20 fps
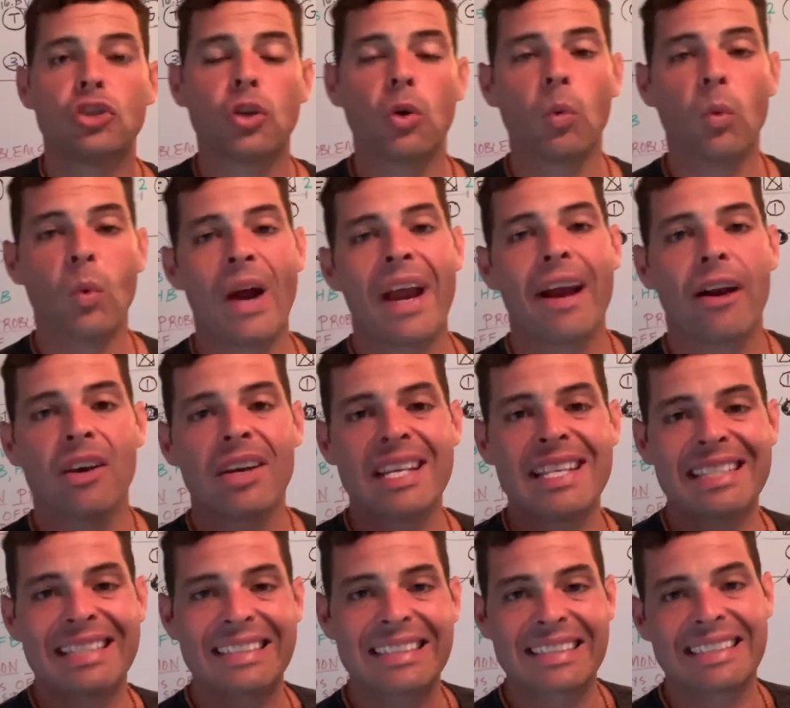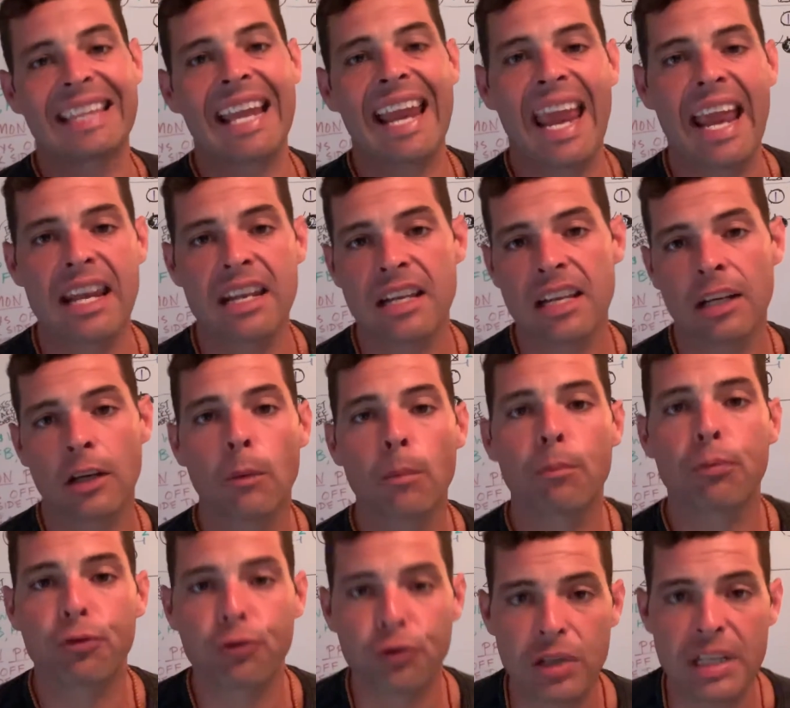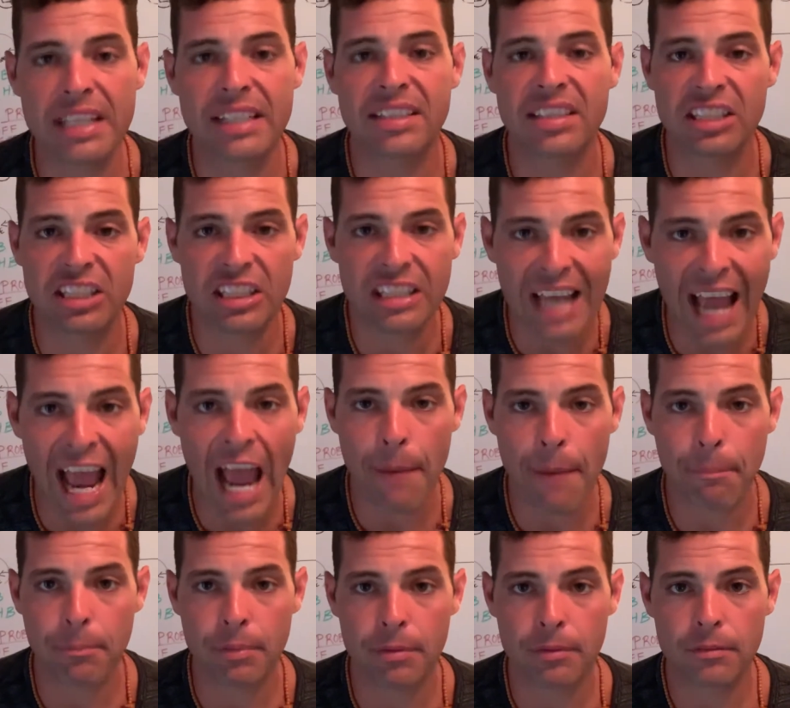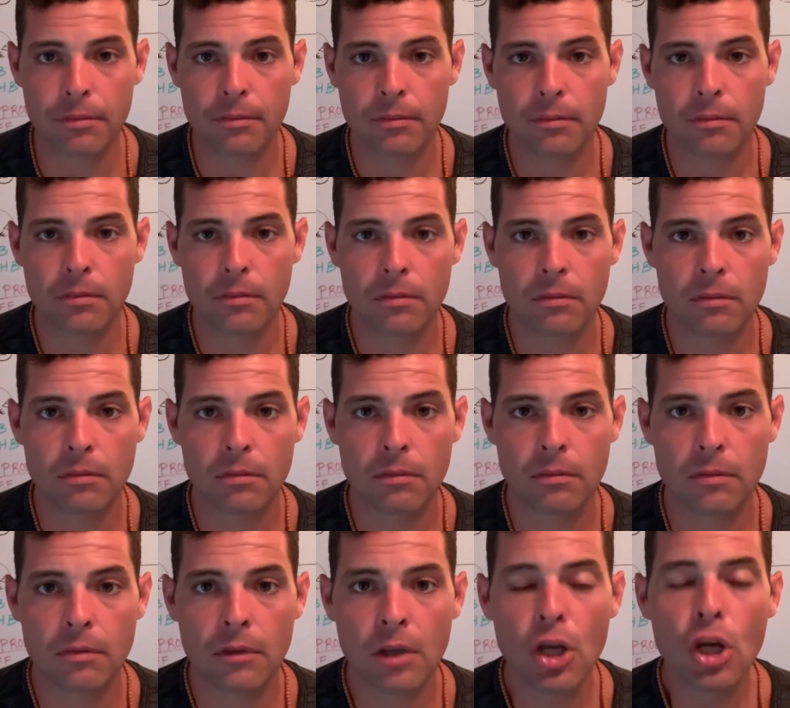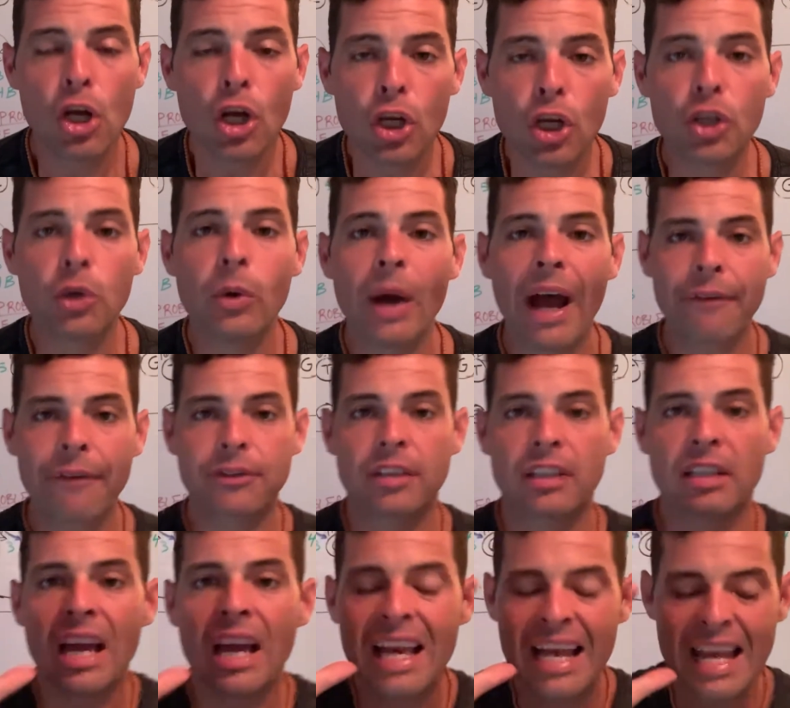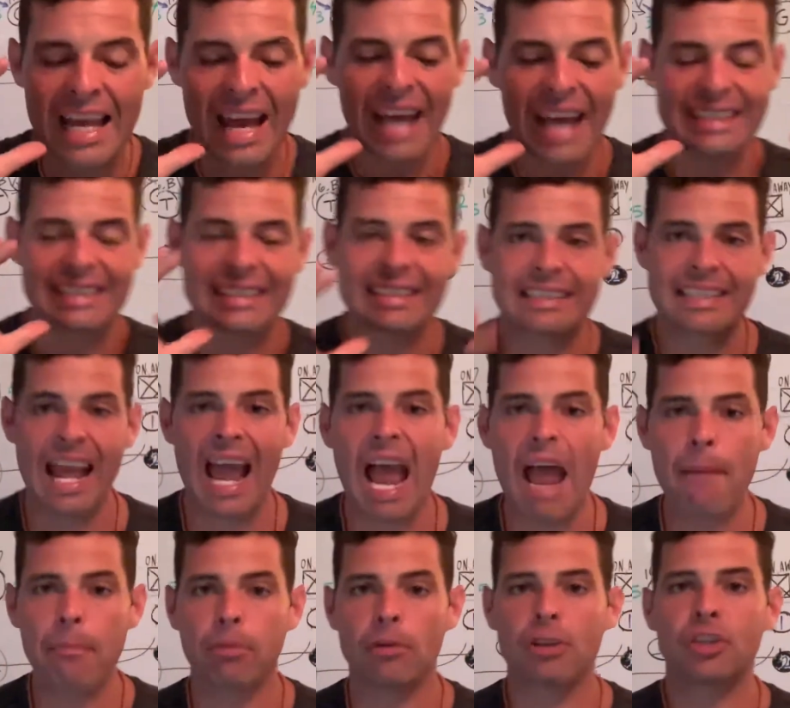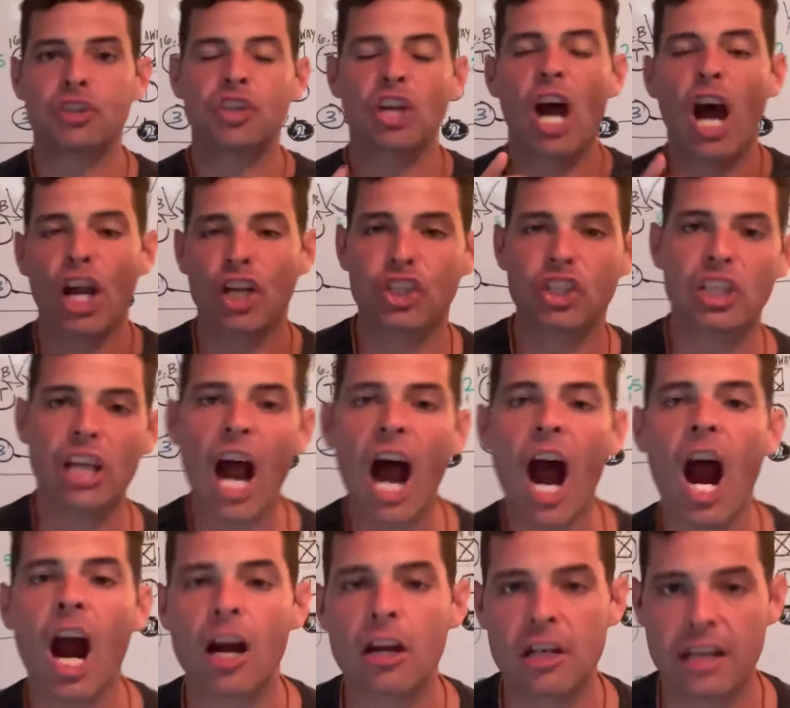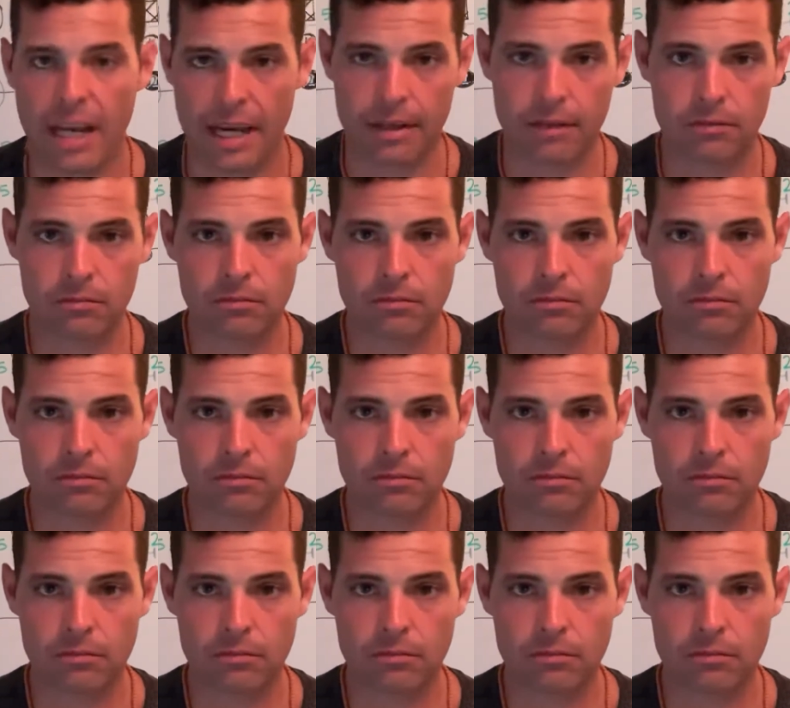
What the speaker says: to where he's standing pre-snap. You have to establish a target